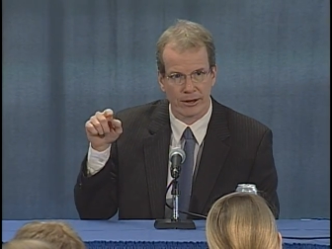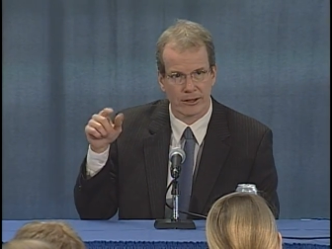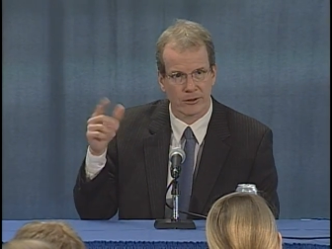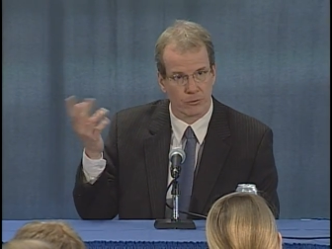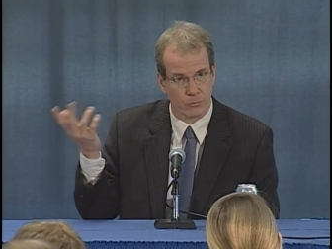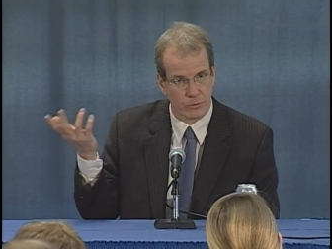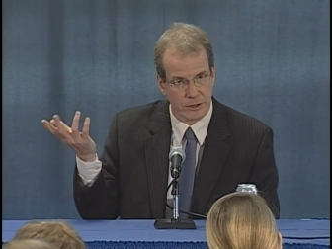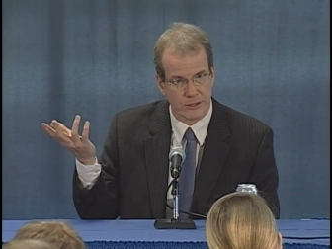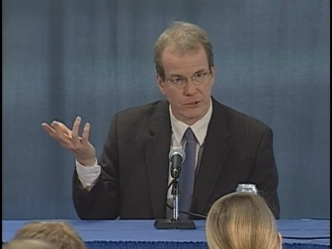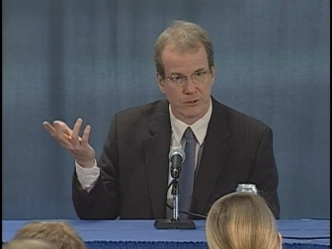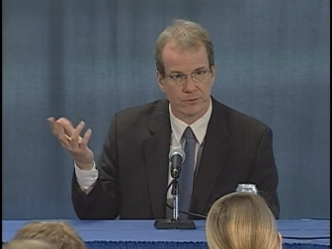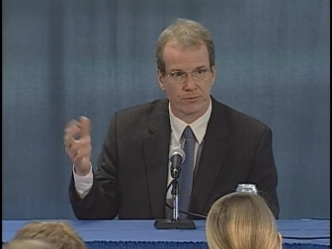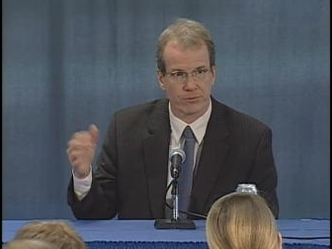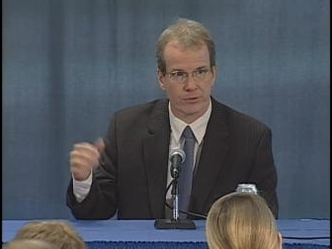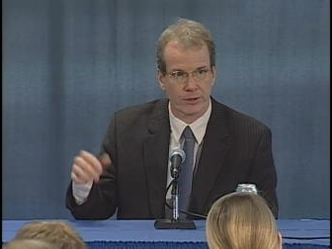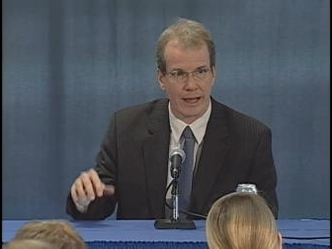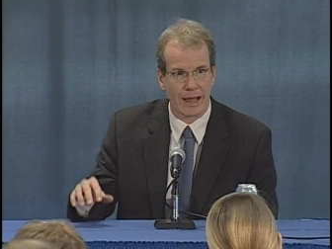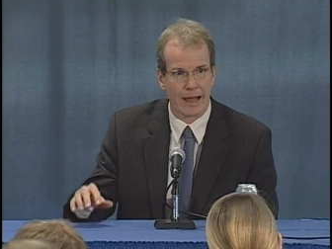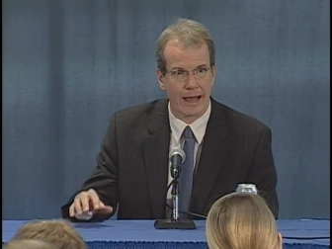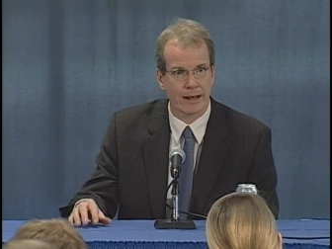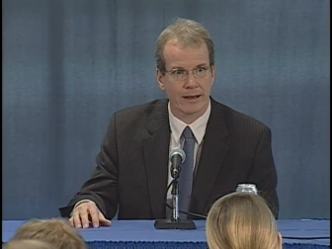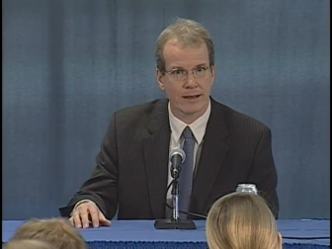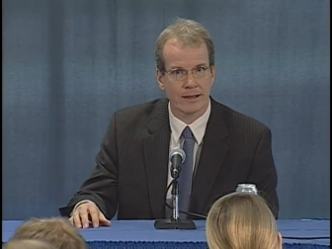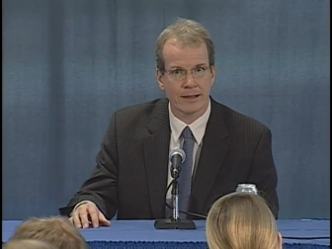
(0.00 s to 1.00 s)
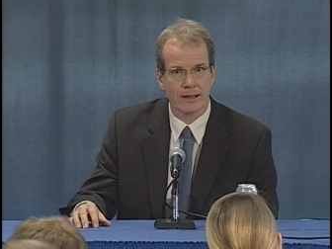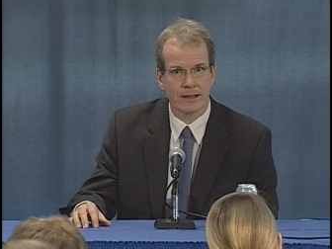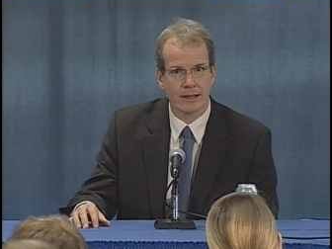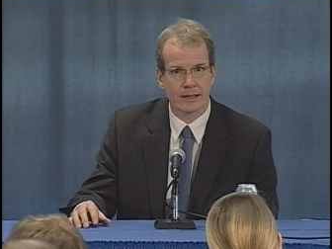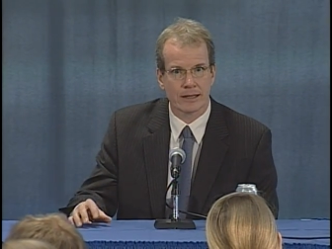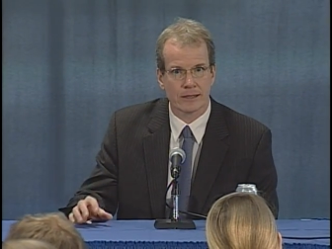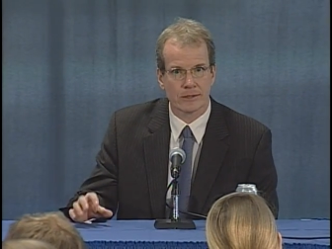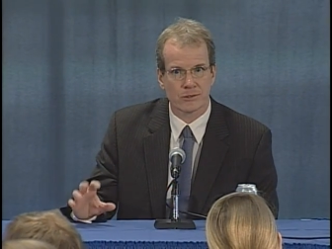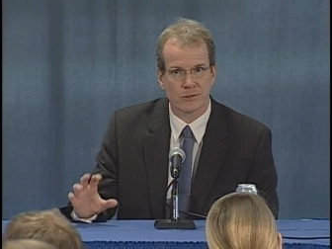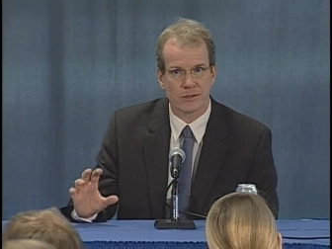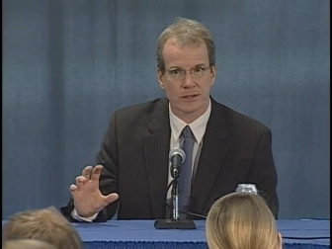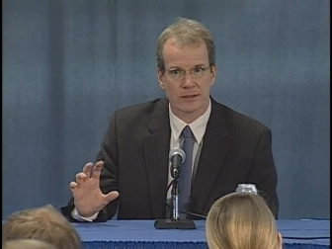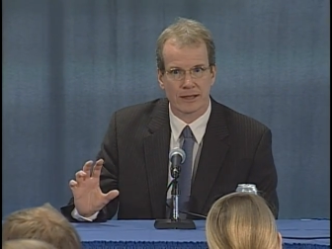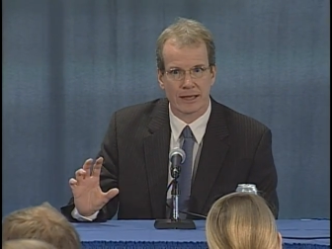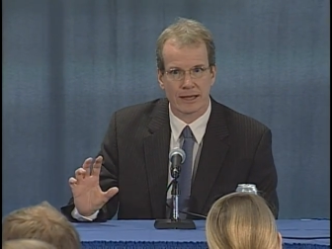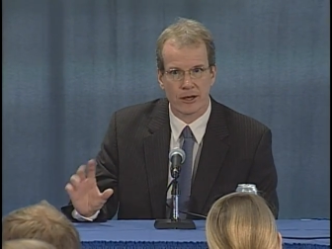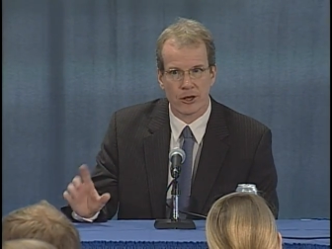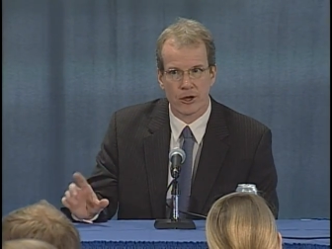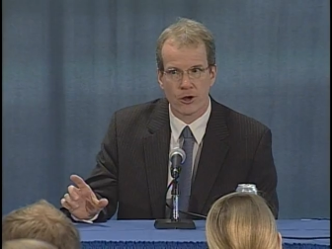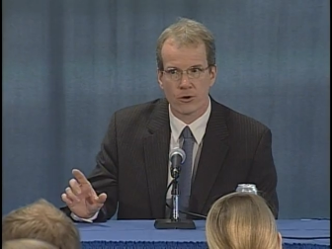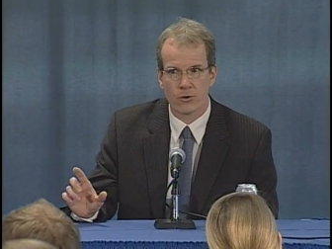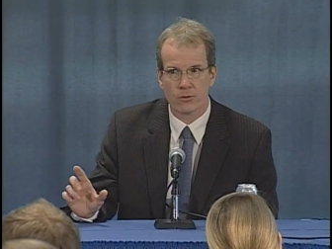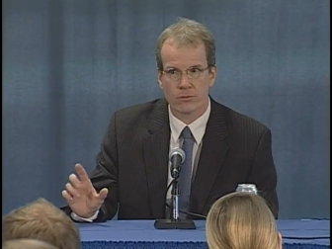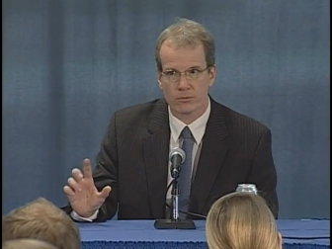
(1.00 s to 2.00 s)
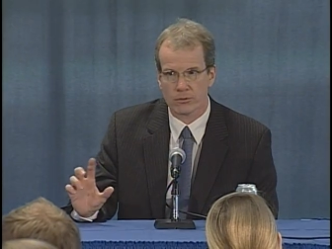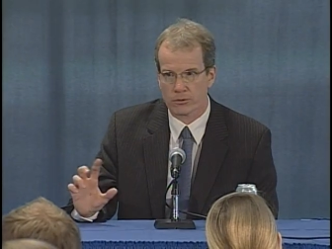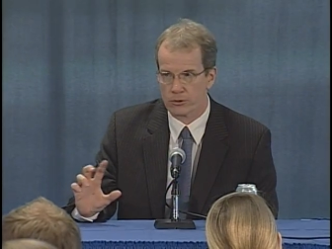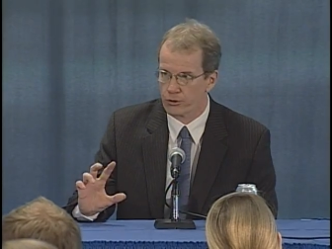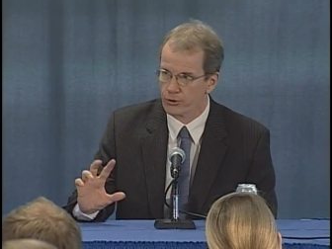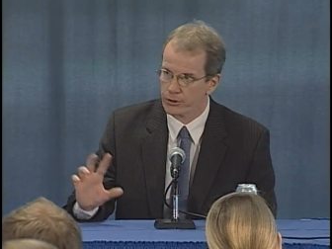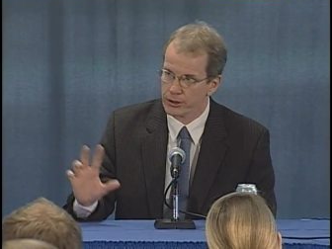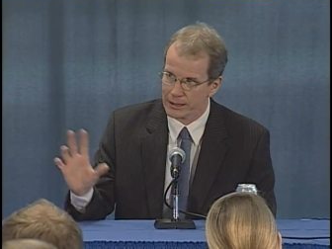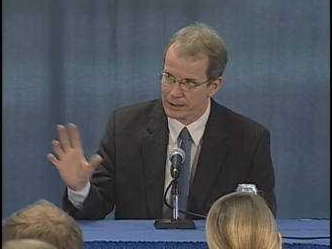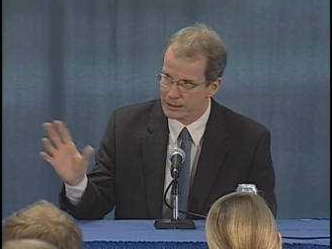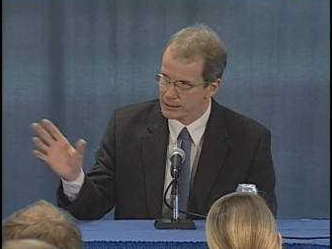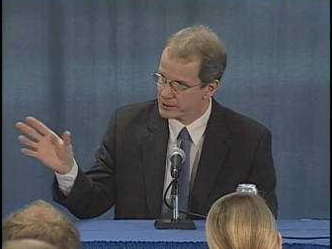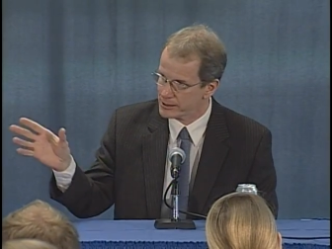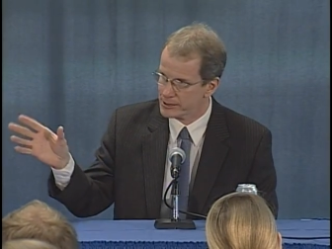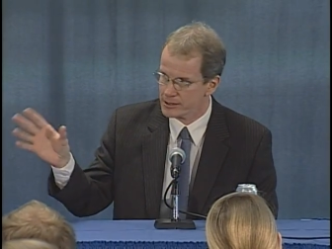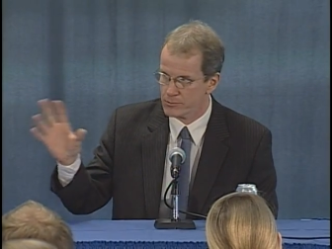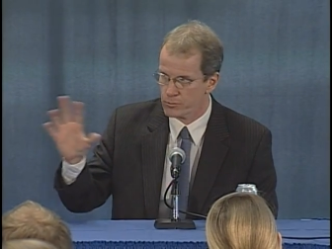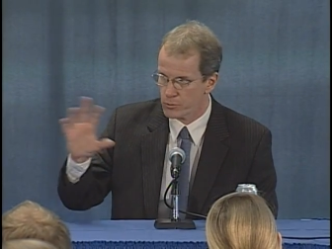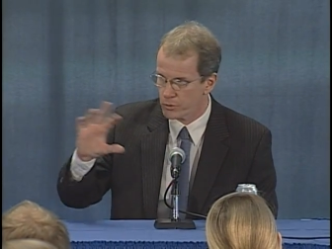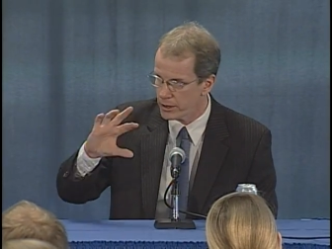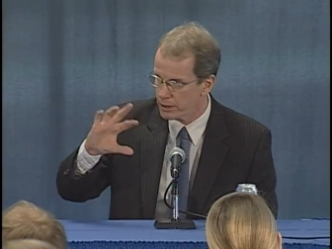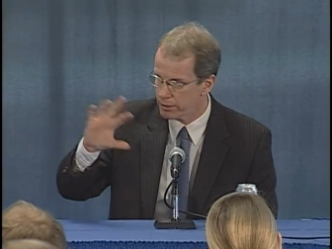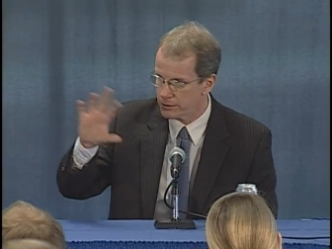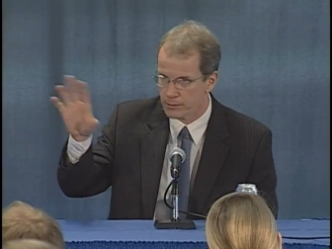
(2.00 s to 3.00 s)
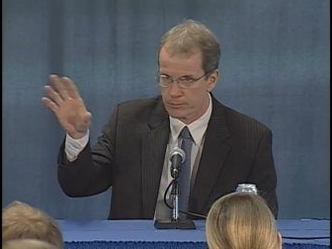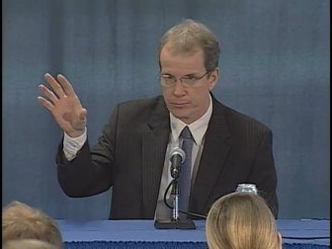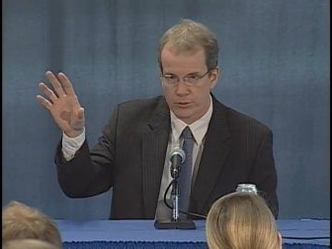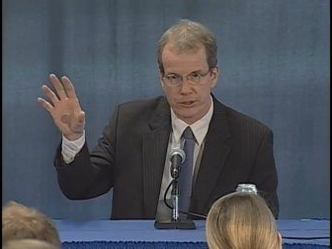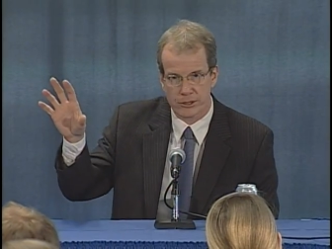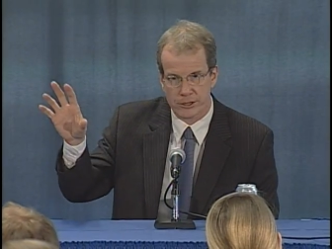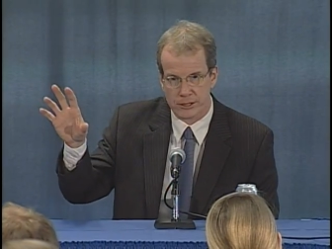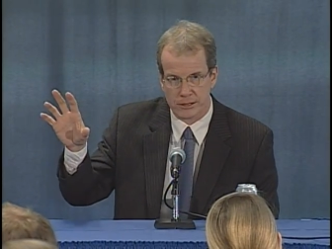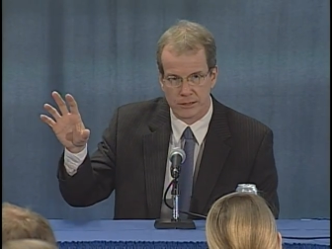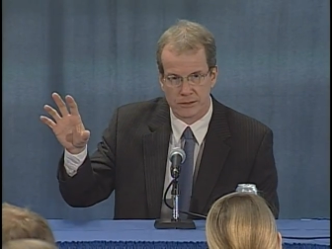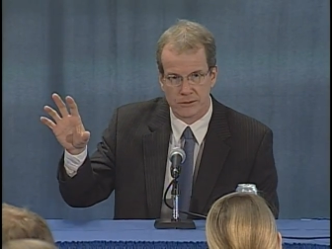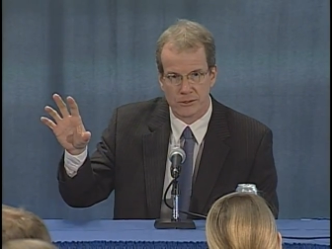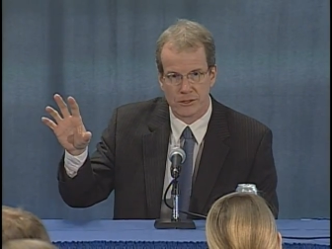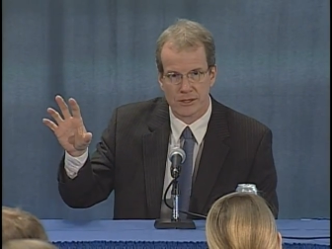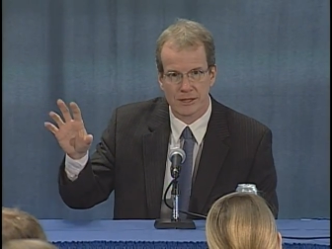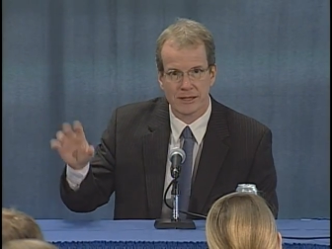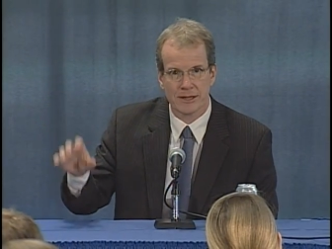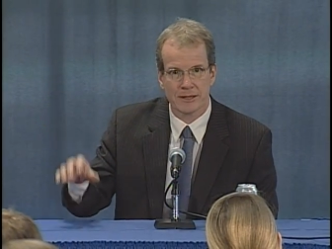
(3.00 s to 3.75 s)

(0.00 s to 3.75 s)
And the reason for that is that they know lurking somewhere in the bushes